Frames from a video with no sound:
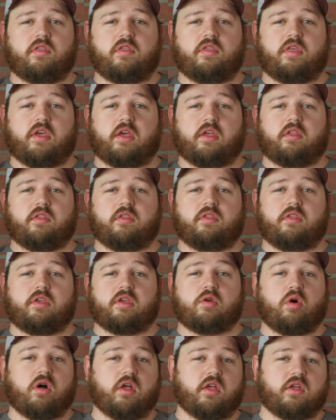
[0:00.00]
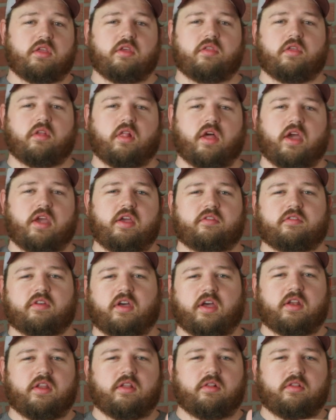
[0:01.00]
that the quality of the light's
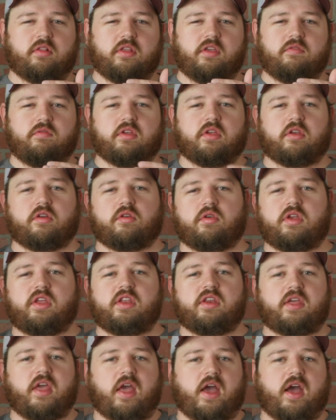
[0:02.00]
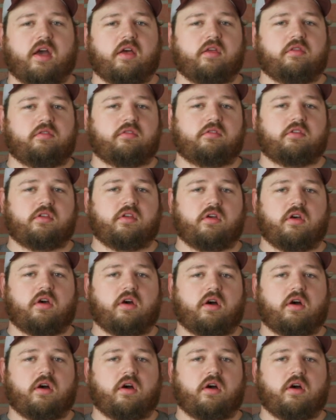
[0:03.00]
kind of leaving a green cast